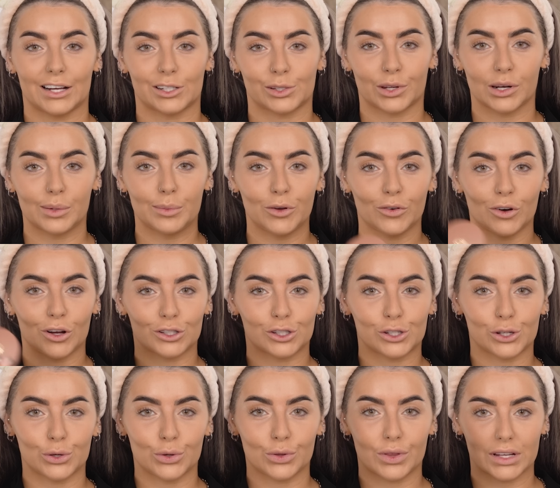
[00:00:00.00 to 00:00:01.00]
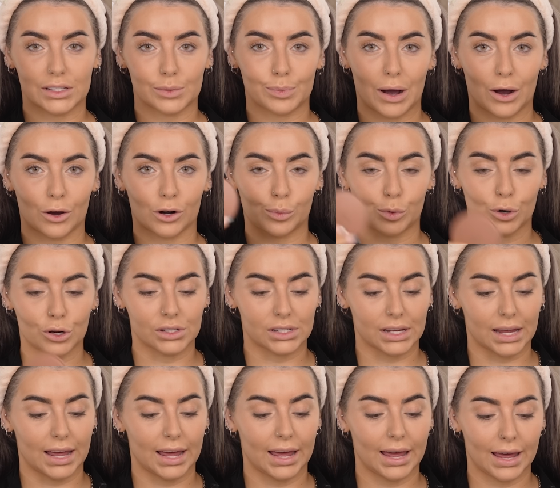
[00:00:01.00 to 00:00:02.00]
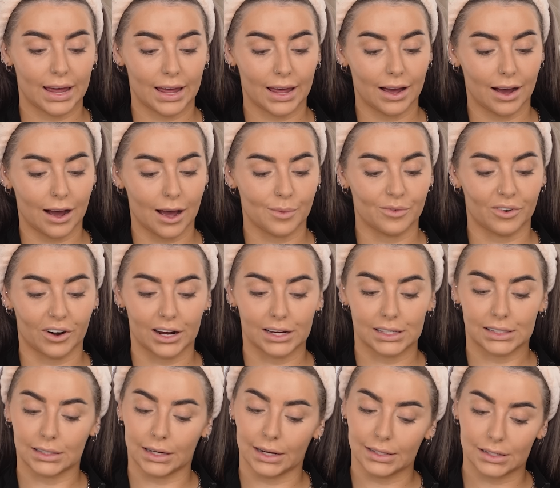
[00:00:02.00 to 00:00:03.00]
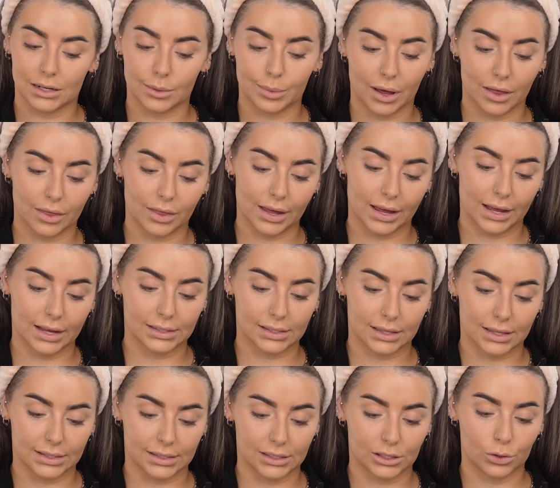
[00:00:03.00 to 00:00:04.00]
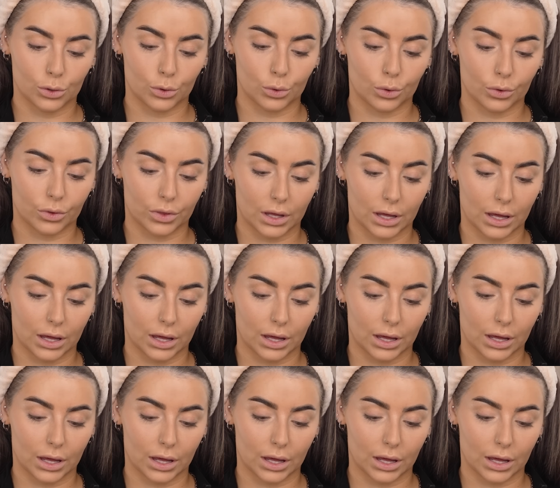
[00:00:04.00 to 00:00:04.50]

next we're gonna move on to this powder bronzer here. I'm very excited about this. This is called